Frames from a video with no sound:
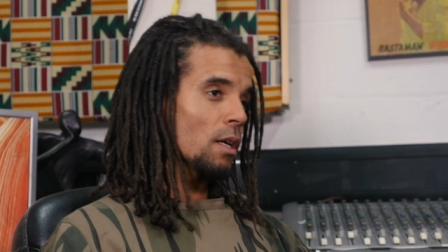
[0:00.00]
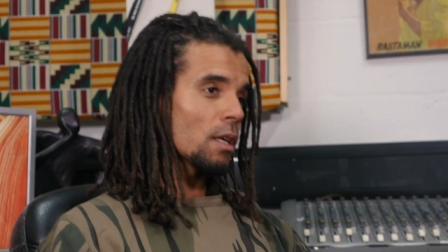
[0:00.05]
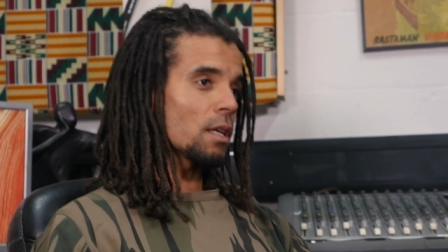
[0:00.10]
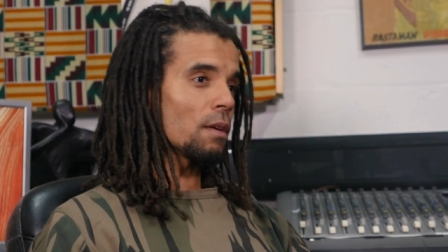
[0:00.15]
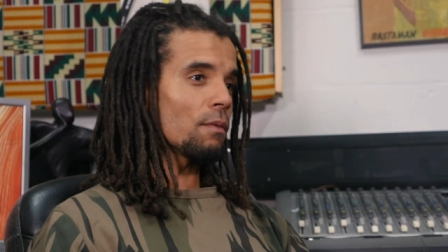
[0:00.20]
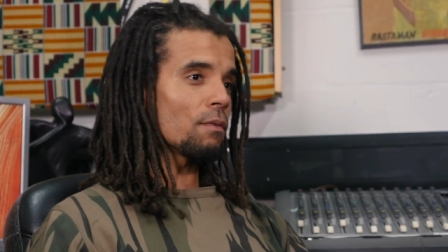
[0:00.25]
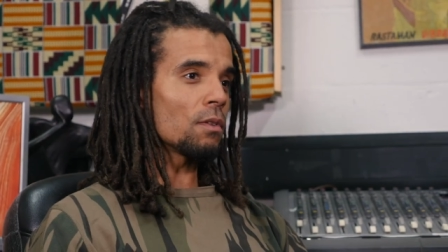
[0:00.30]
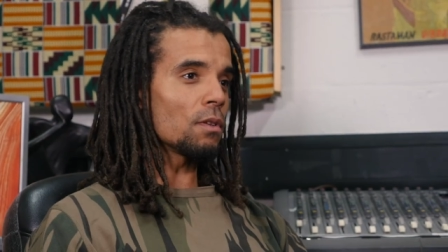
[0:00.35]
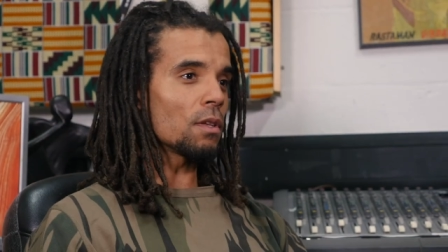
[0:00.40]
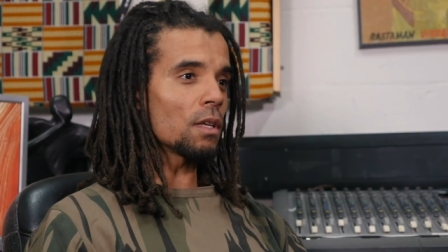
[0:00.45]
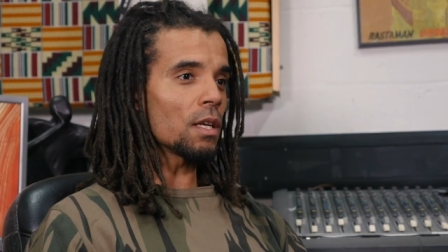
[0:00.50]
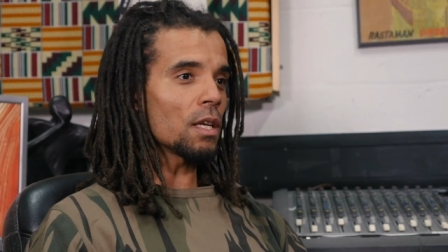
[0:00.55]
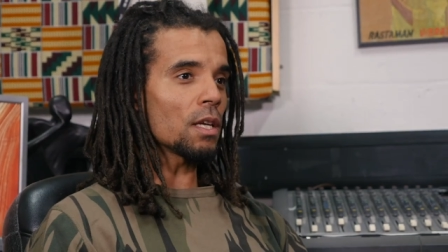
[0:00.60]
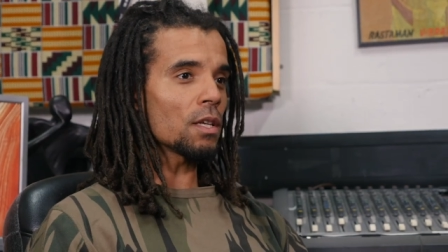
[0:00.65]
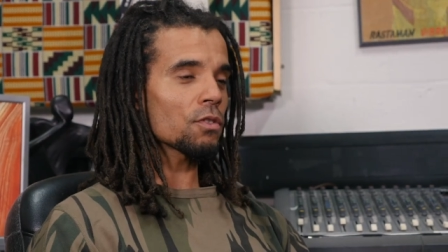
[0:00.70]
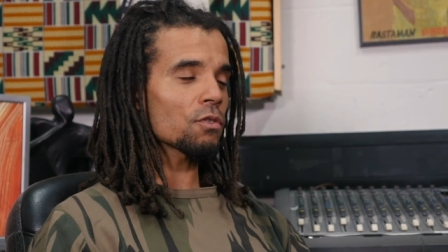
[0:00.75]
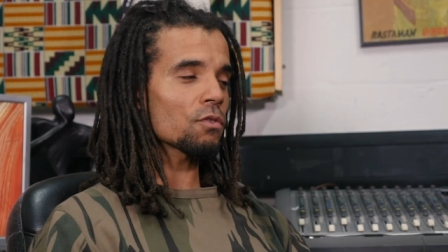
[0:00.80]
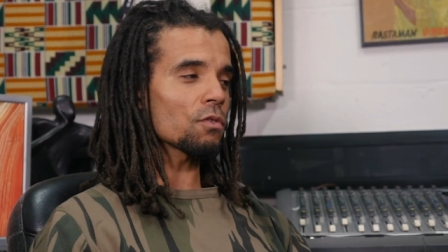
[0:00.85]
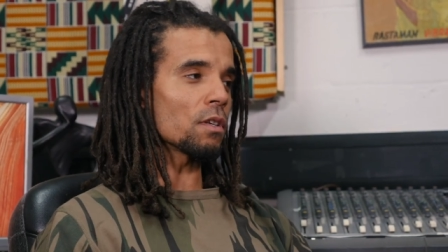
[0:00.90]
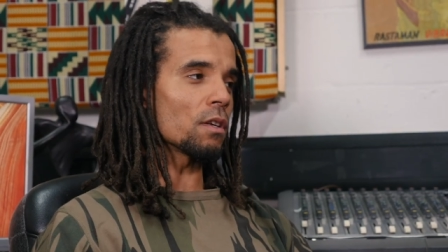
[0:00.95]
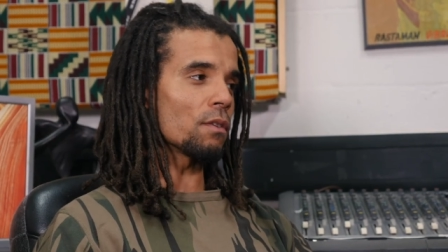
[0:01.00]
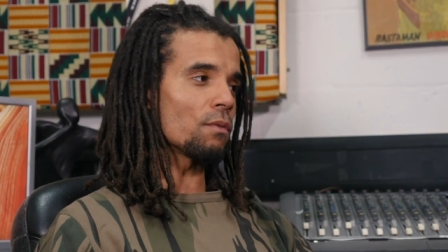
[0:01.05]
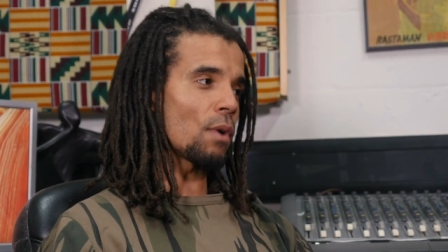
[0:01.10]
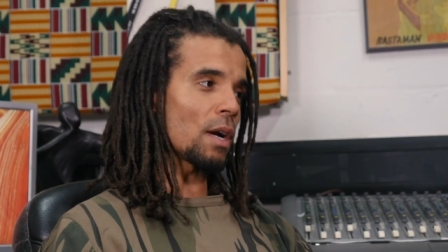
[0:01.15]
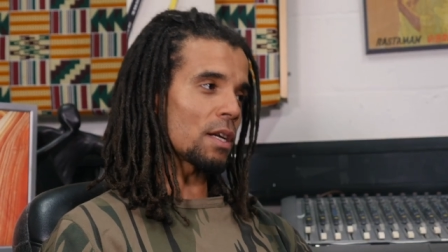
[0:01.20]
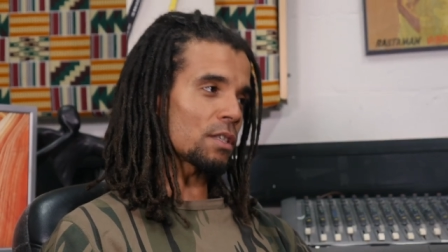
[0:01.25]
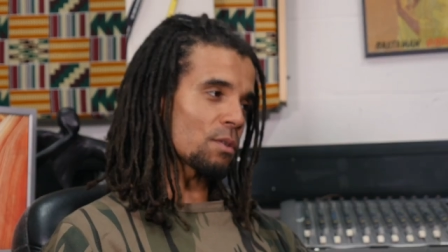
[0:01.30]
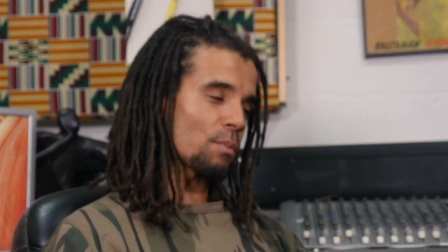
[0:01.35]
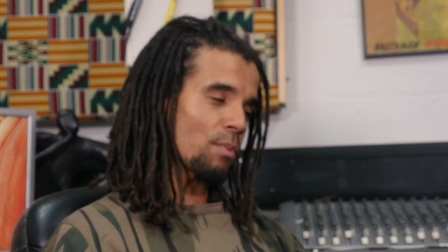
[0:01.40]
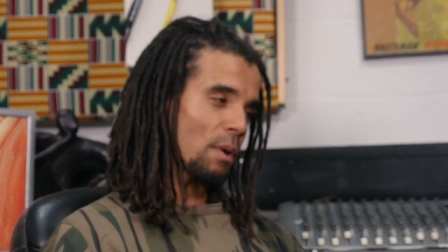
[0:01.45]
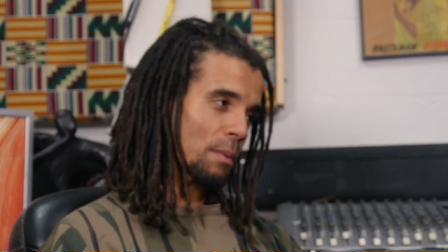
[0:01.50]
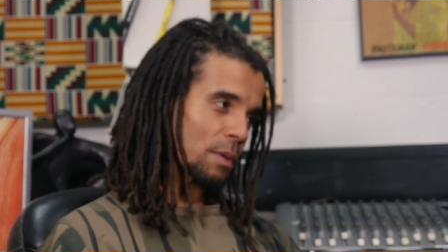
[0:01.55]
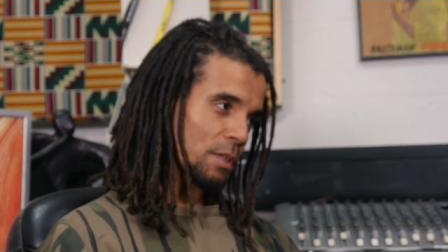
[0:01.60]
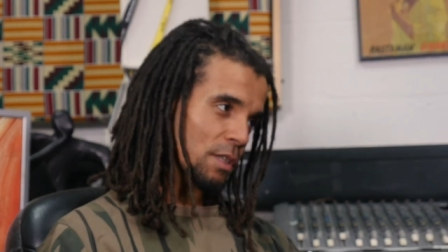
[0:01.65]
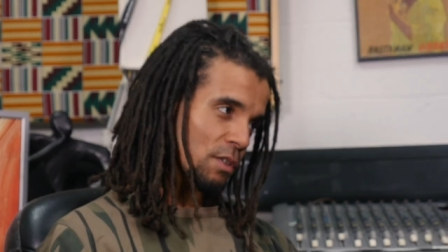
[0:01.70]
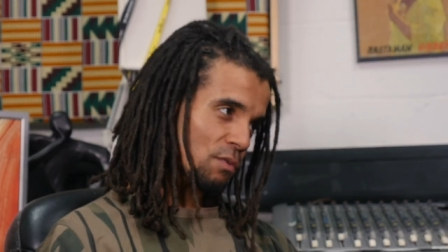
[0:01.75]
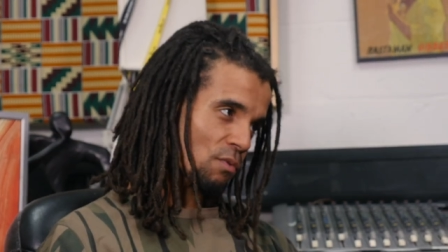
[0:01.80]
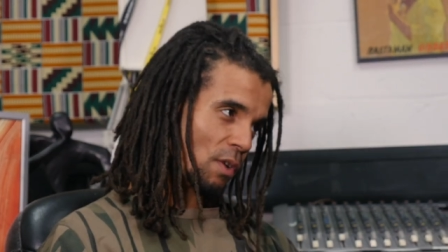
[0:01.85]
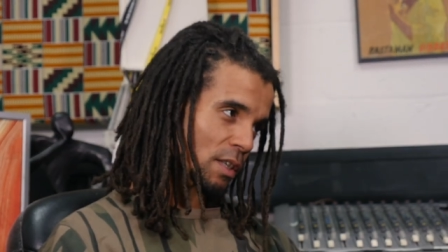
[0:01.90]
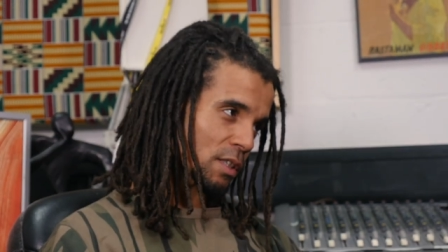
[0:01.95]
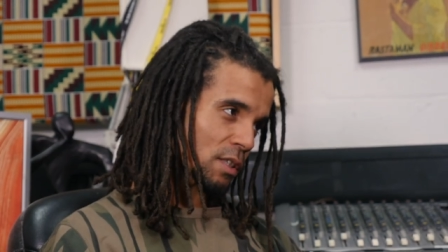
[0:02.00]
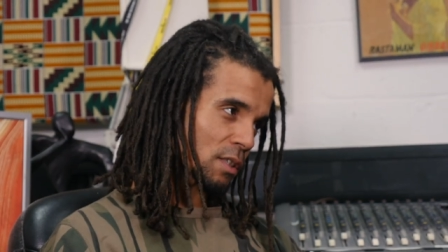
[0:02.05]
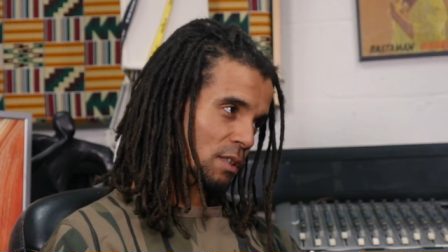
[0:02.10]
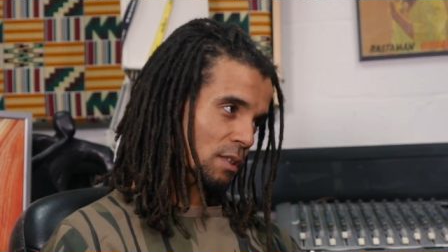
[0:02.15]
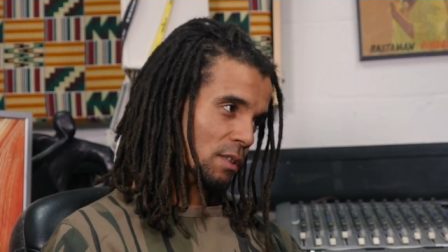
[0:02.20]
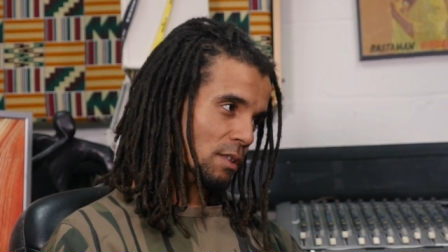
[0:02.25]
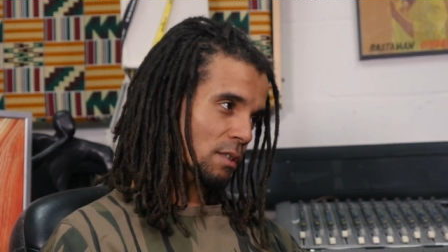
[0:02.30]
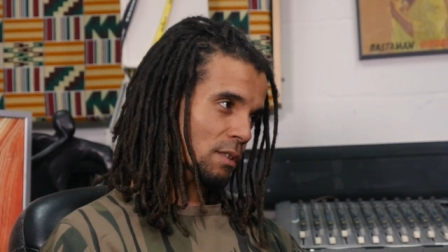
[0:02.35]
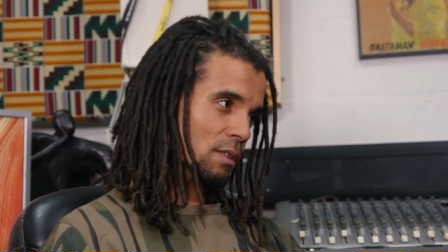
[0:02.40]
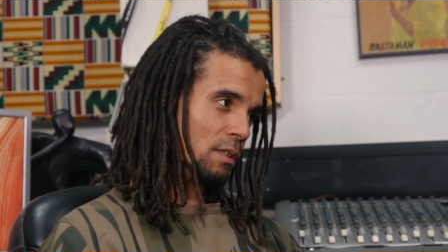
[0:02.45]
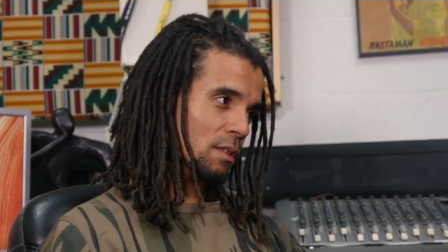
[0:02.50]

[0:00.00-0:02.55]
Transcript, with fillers: given the history of white supremacist racist